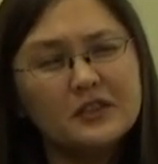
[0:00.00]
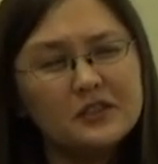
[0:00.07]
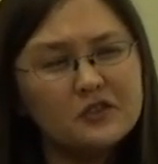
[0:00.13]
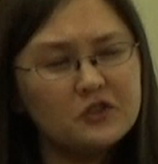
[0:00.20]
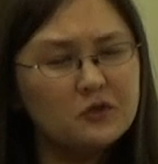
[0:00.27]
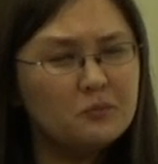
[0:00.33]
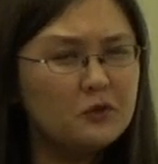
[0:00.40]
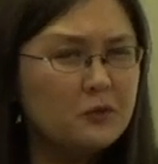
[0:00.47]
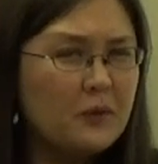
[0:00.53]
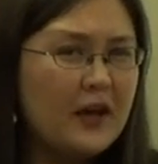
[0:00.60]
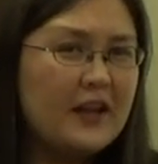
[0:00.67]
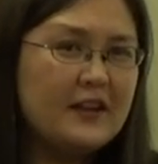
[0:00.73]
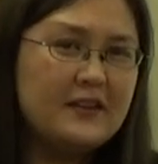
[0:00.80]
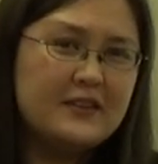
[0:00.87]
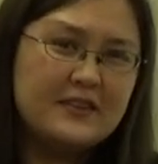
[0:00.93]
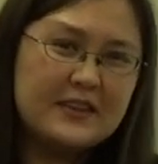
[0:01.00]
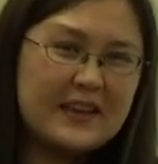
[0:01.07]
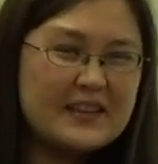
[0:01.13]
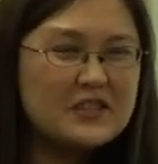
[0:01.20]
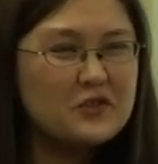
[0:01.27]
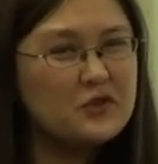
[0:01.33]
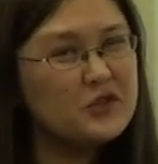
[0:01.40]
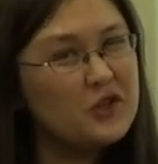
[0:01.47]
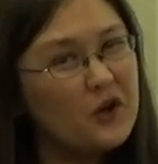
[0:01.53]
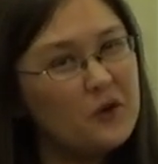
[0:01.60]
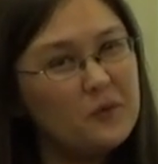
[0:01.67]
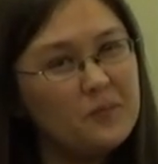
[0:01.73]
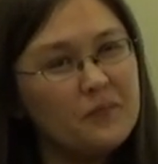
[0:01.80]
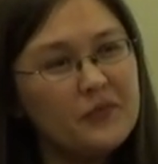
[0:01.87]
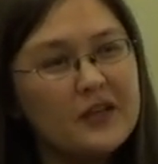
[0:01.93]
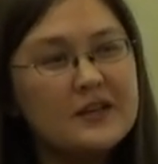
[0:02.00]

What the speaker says: than Superman? Yes or no?